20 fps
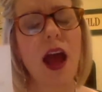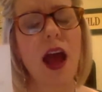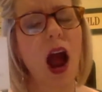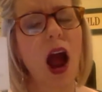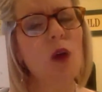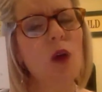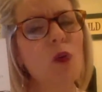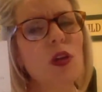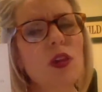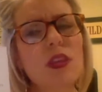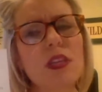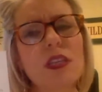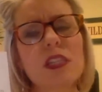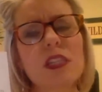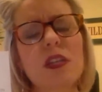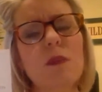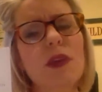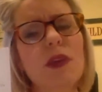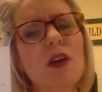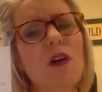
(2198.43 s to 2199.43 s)
I want this
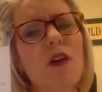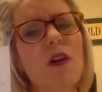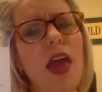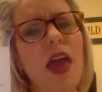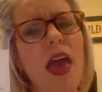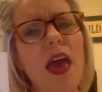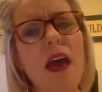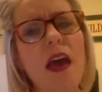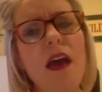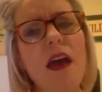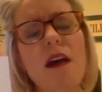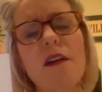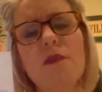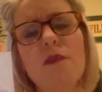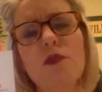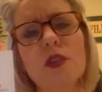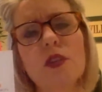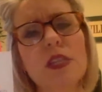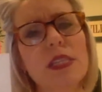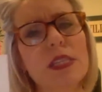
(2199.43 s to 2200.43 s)
to be on
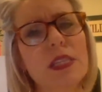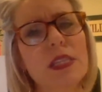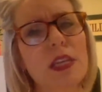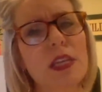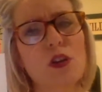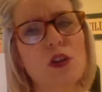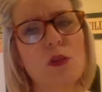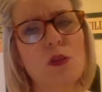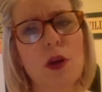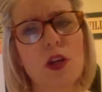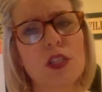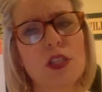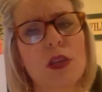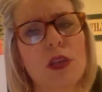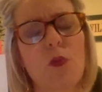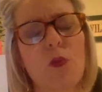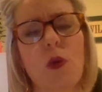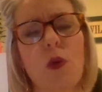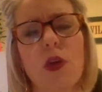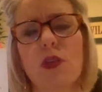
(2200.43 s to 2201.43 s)
every single
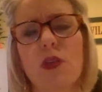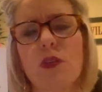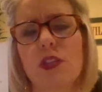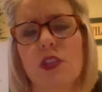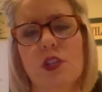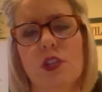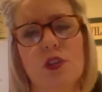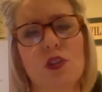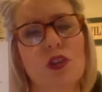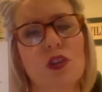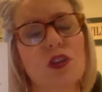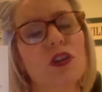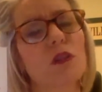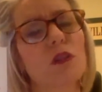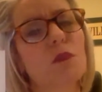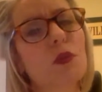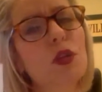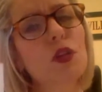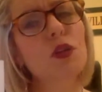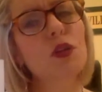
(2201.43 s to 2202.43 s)
person, whether it's on your
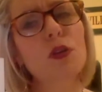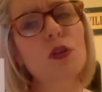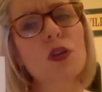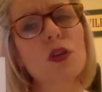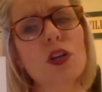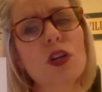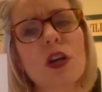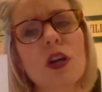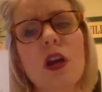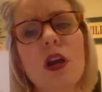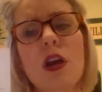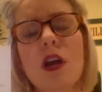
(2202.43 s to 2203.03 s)
computer,